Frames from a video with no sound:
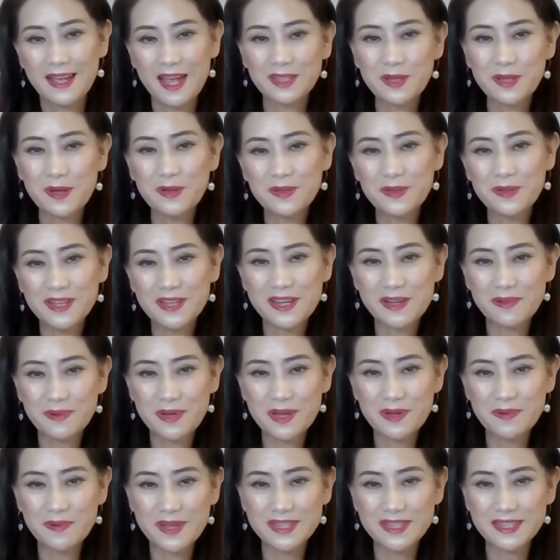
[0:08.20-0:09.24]
I totally
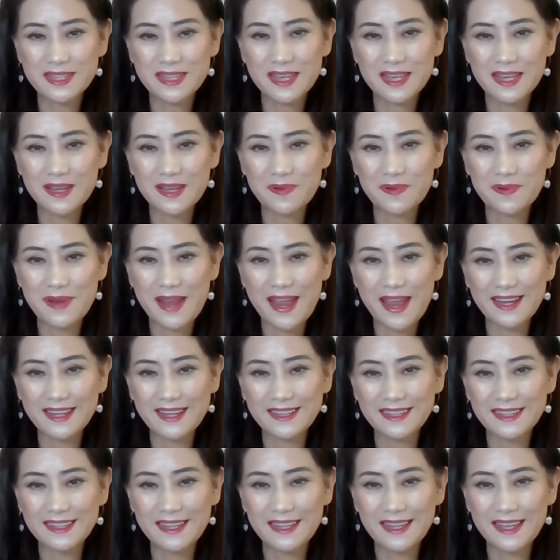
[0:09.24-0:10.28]
agree with uh, Greg,
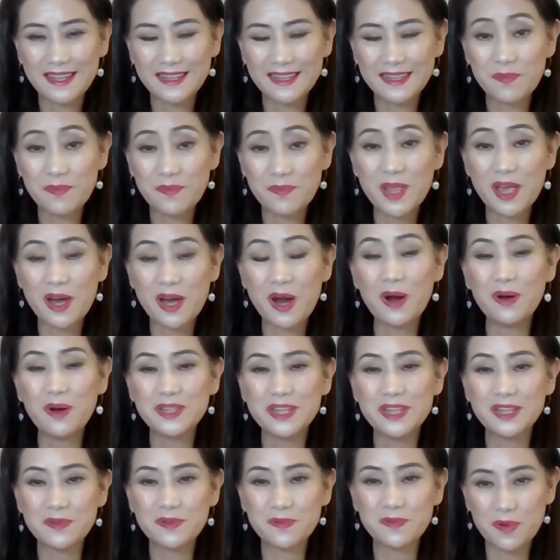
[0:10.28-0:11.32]
and we all
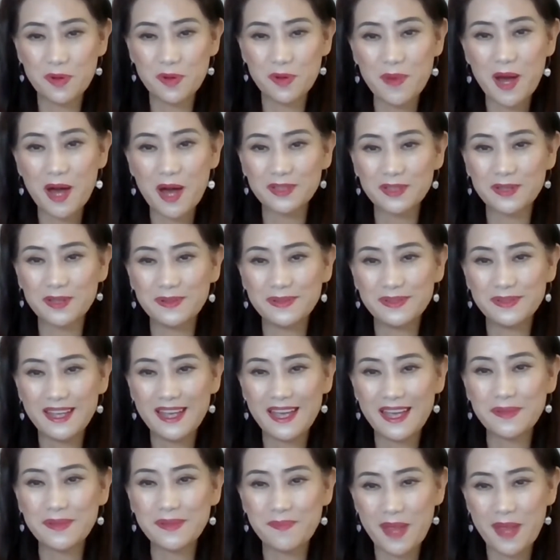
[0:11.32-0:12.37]
need role model
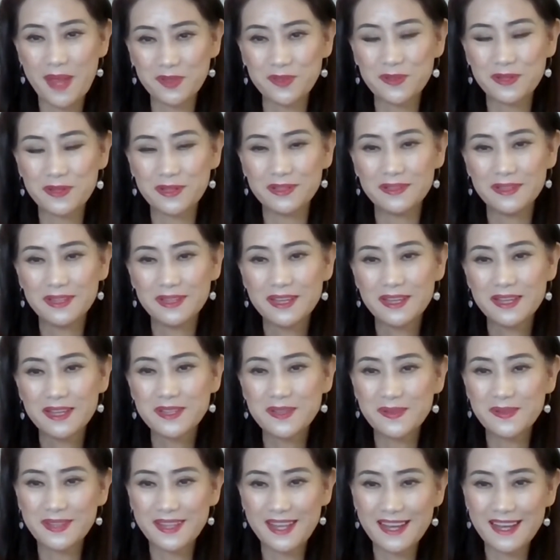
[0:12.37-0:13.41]
and mentor.
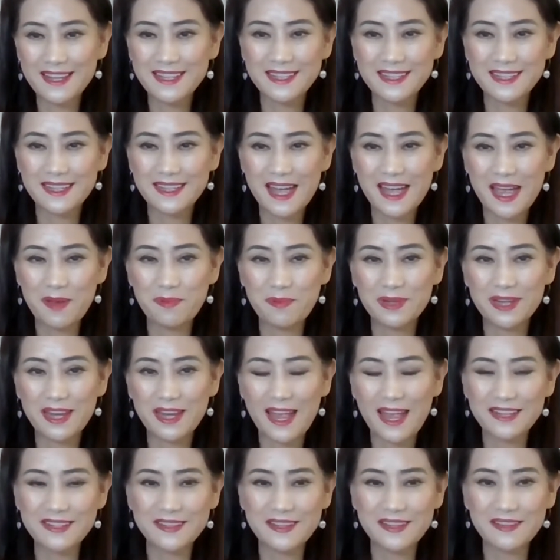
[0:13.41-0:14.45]
So next, I would
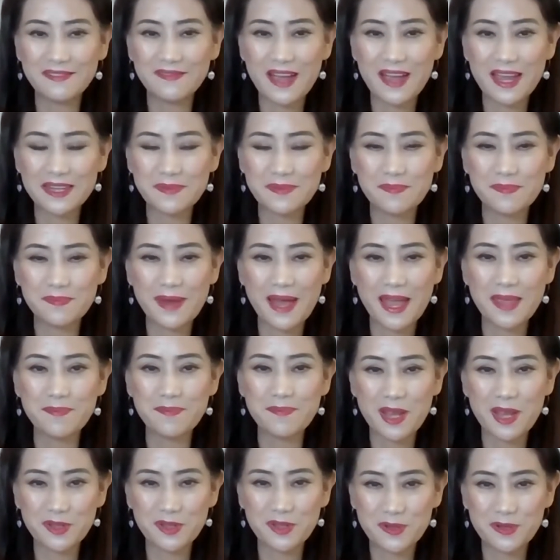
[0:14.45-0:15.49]
like to invite my
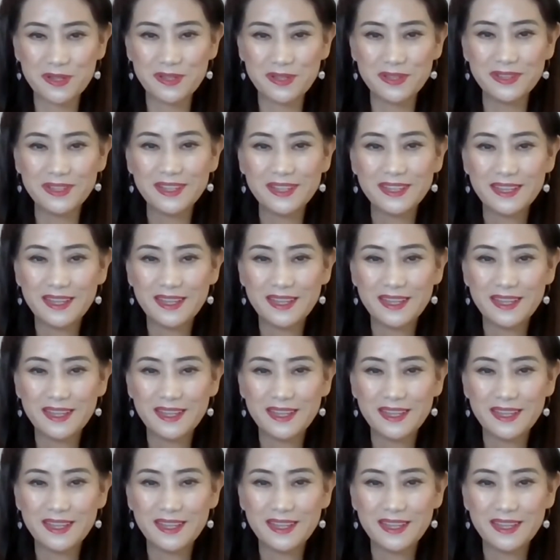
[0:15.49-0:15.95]
mentor